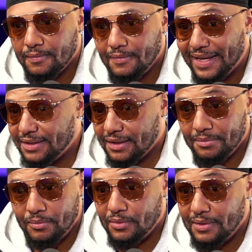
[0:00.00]
That's
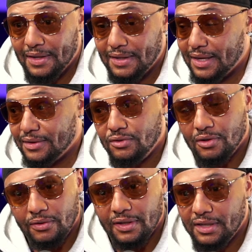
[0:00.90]
in
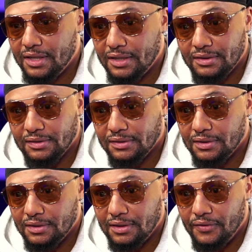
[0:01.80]
the hood,
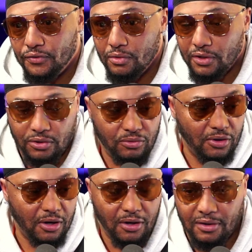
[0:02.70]
if you a cute
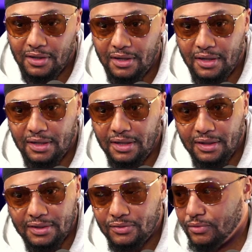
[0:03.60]
girl, a
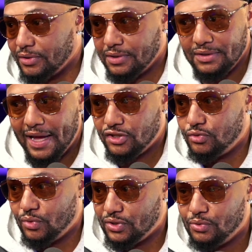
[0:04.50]
nigga snatch
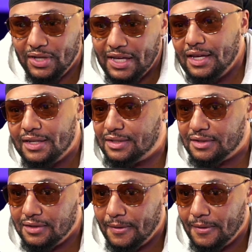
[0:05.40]
you and you his. Oof.